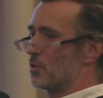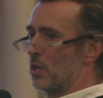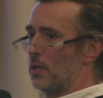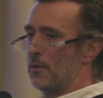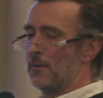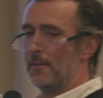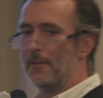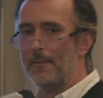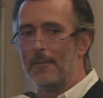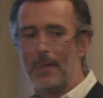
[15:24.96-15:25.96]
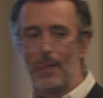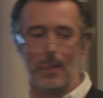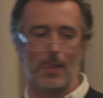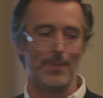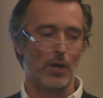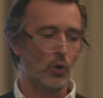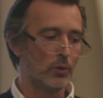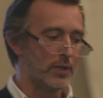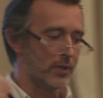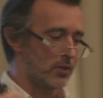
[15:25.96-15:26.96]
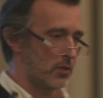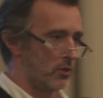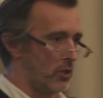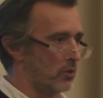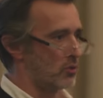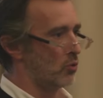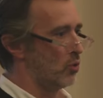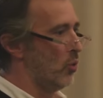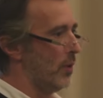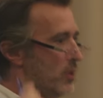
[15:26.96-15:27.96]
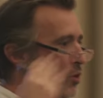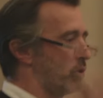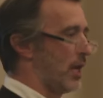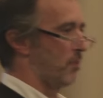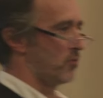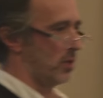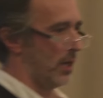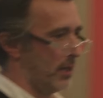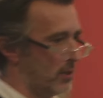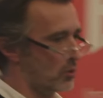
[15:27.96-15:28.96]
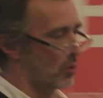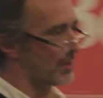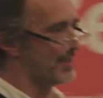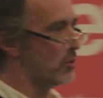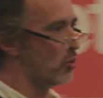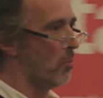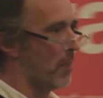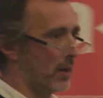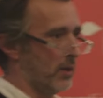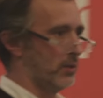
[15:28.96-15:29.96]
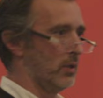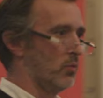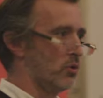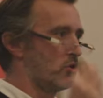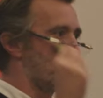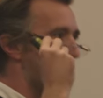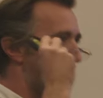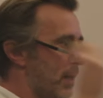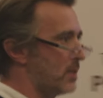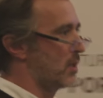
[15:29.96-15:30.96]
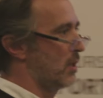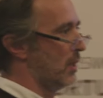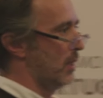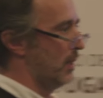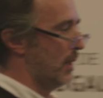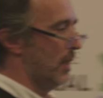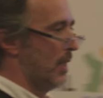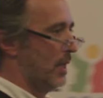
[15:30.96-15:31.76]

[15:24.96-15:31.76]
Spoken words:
to say that all this turns into a new type of science called neuromarketing, which basically